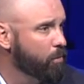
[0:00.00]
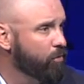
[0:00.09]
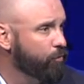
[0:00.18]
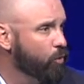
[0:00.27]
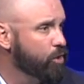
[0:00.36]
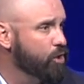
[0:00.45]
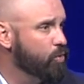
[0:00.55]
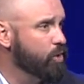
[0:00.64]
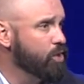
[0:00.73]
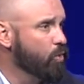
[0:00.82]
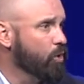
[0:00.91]
before
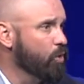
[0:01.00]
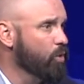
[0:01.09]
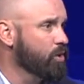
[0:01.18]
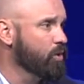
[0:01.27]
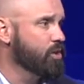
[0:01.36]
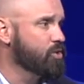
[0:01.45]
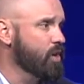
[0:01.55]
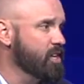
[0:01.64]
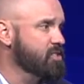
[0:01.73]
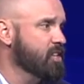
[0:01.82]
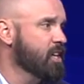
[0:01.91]
you and you were going to
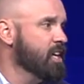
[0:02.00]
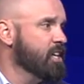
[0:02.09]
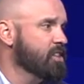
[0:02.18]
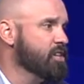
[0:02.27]
address it,